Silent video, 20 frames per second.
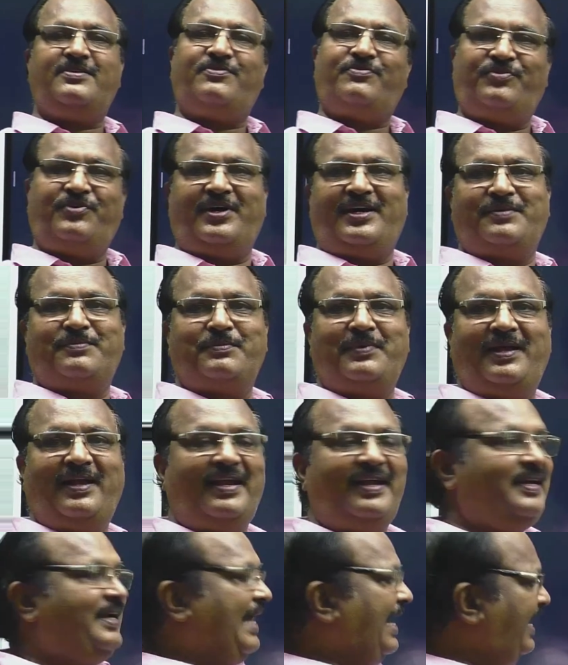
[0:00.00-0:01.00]
formula.
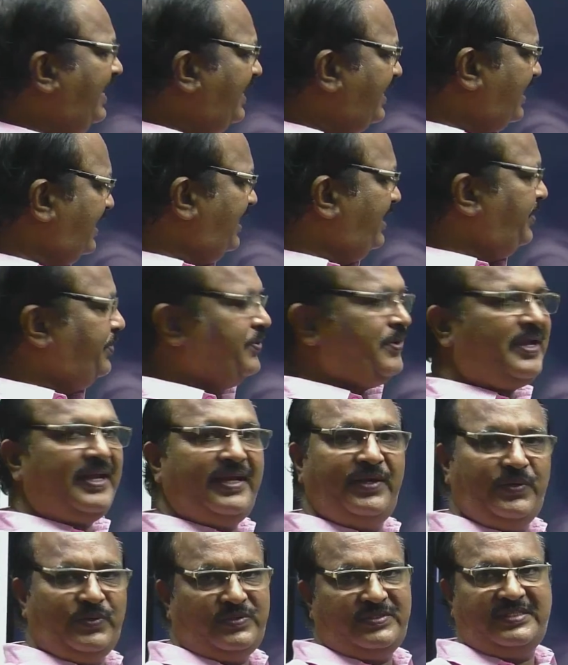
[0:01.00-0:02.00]
Directly you can
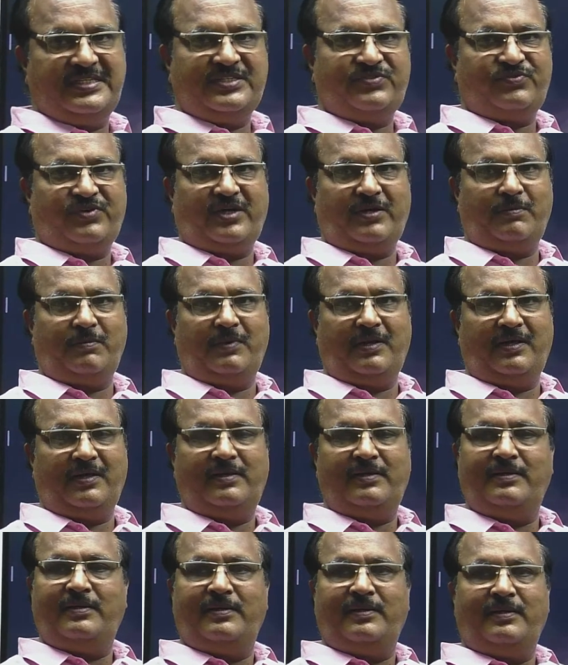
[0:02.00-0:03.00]
use this formula.
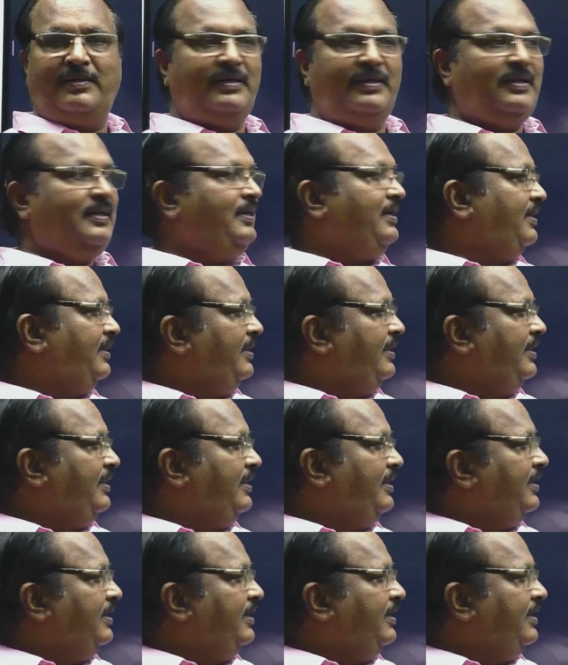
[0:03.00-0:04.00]

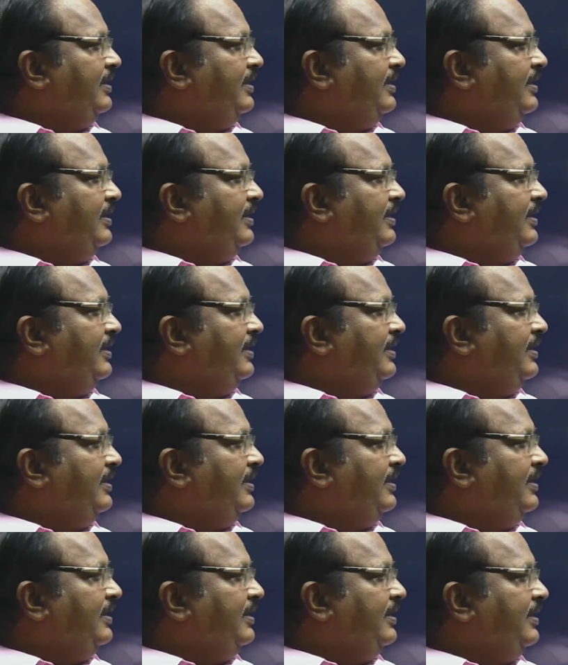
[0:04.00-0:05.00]
This also
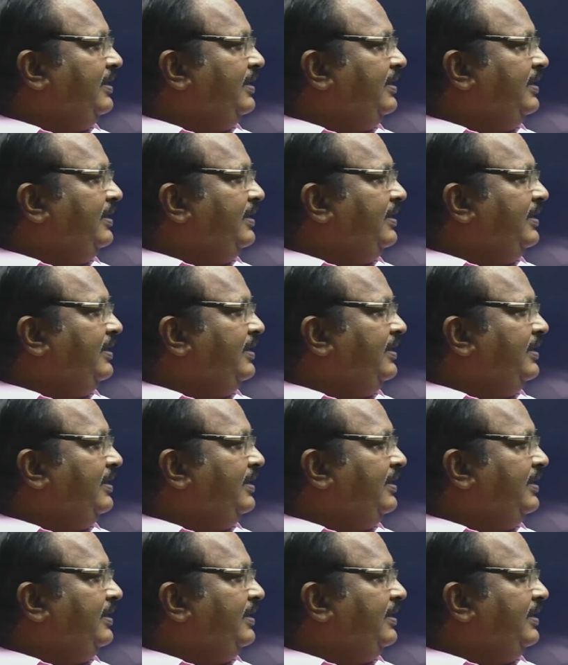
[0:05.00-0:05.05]
needs